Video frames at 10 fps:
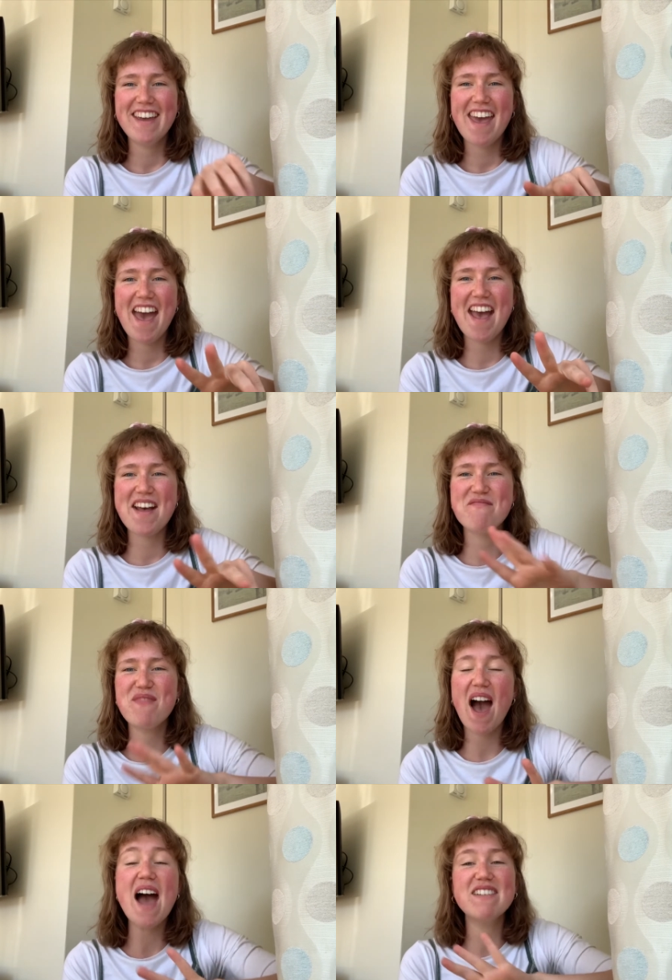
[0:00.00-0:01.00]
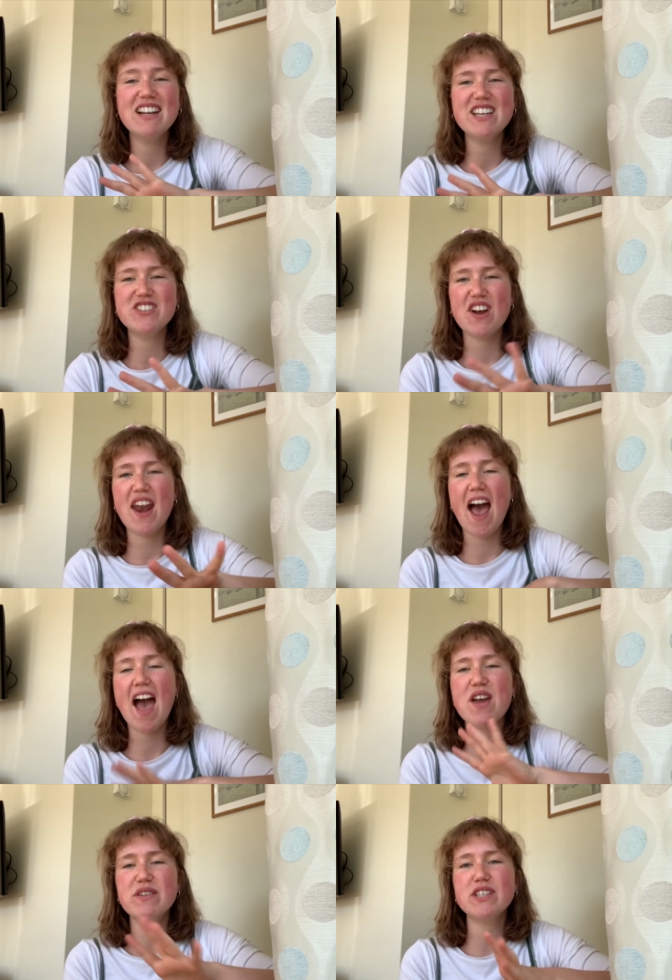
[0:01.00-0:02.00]
But I really enjoyed it.
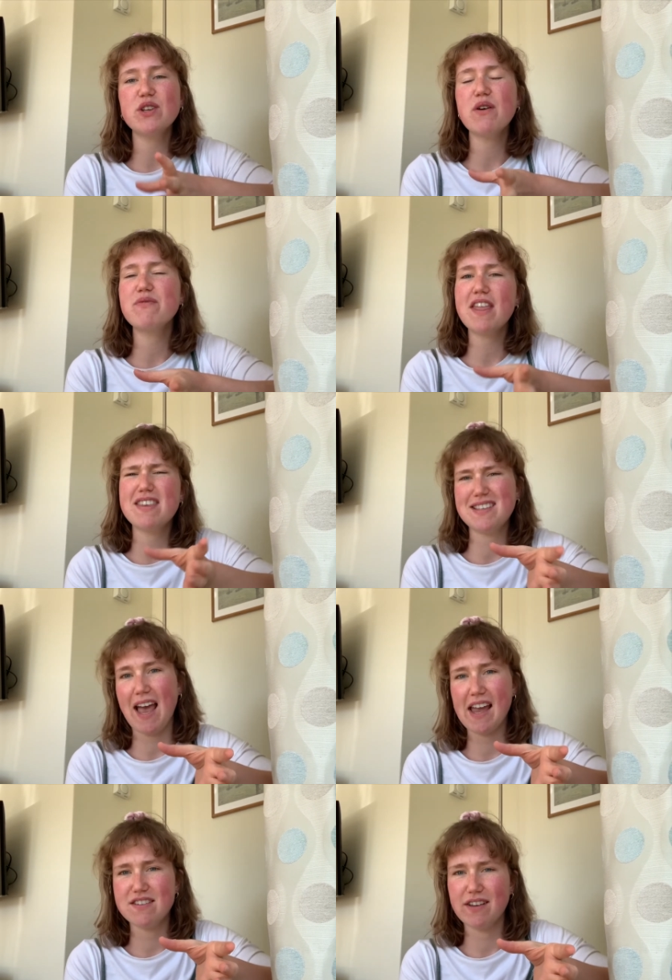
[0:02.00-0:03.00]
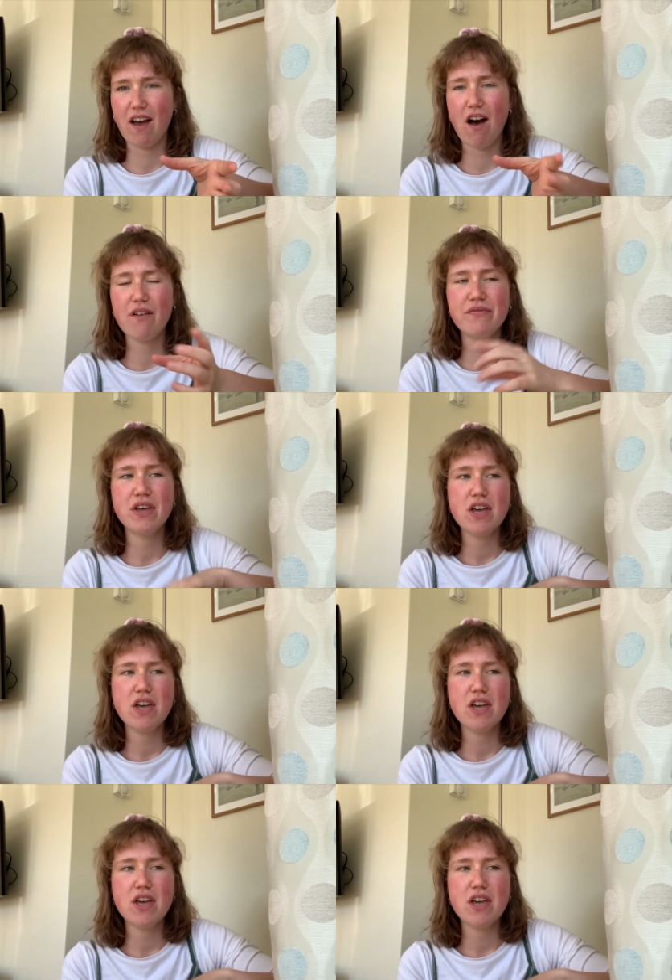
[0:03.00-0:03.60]
I only sort of read the second half.